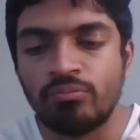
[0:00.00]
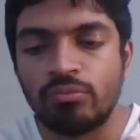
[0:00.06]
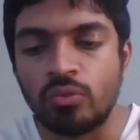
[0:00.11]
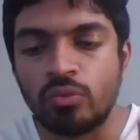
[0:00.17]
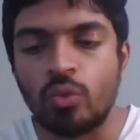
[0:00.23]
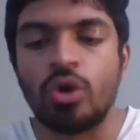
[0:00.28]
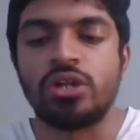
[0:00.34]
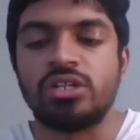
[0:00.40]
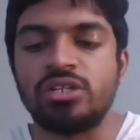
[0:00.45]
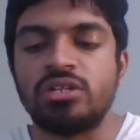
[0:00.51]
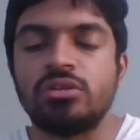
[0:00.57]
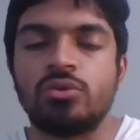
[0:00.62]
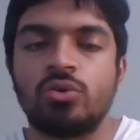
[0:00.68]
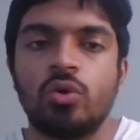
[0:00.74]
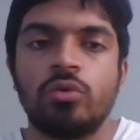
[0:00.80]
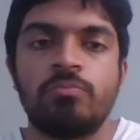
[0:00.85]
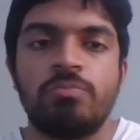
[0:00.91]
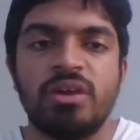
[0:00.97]
what
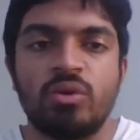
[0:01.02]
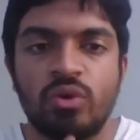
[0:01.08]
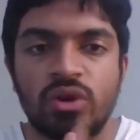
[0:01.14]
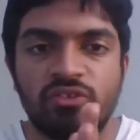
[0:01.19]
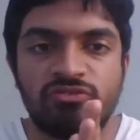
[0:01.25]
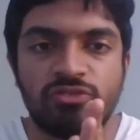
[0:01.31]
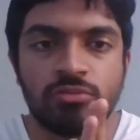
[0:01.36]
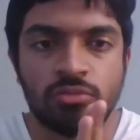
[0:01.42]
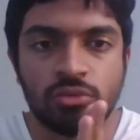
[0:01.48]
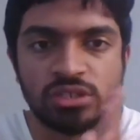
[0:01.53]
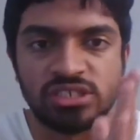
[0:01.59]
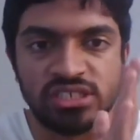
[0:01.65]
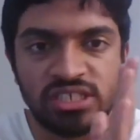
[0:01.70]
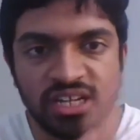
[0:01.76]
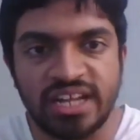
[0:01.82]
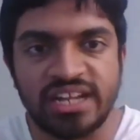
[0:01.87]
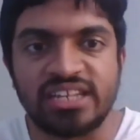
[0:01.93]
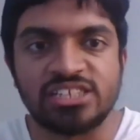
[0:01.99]
could be one of the
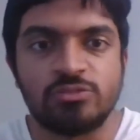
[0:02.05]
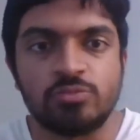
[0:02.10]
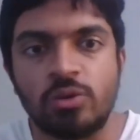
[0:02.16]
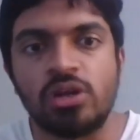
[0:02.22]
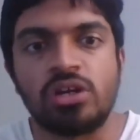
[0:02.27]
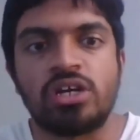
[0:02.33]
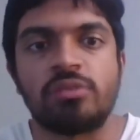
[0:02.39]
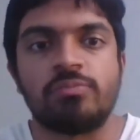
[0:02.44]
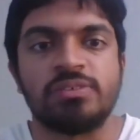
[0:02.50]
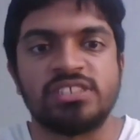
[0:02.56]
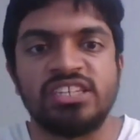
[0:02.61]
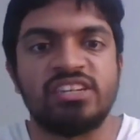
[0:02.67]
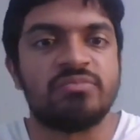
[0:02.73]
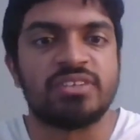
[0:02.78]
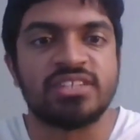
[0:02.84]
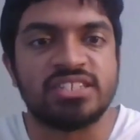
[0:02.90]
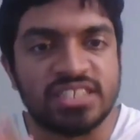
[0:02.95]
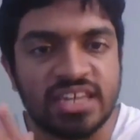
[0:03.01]
most greatest World Cup
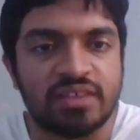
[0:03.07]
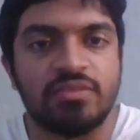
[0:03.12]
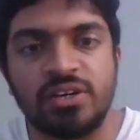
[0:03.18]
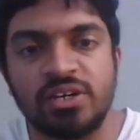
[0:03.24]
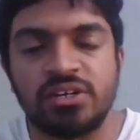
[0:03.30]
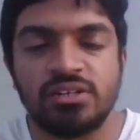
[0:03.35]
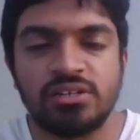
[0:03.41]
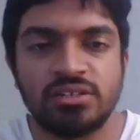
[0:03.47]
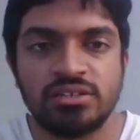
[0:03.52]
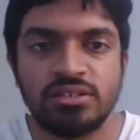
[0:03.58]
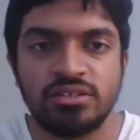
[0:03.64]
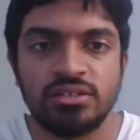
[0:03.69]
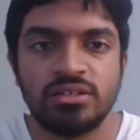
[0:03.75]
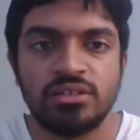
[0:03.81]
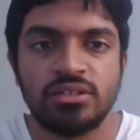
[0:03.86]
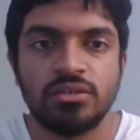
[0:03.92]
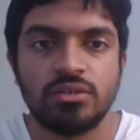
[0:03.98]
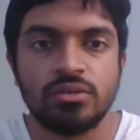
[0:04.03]
achievements ever.
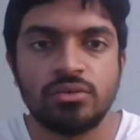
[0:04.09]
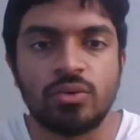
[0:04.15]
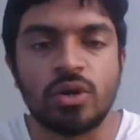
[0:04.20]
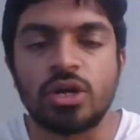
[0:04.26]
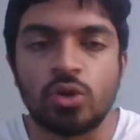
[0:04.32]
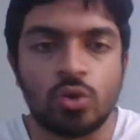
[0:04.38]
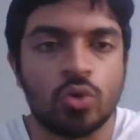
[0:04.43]
What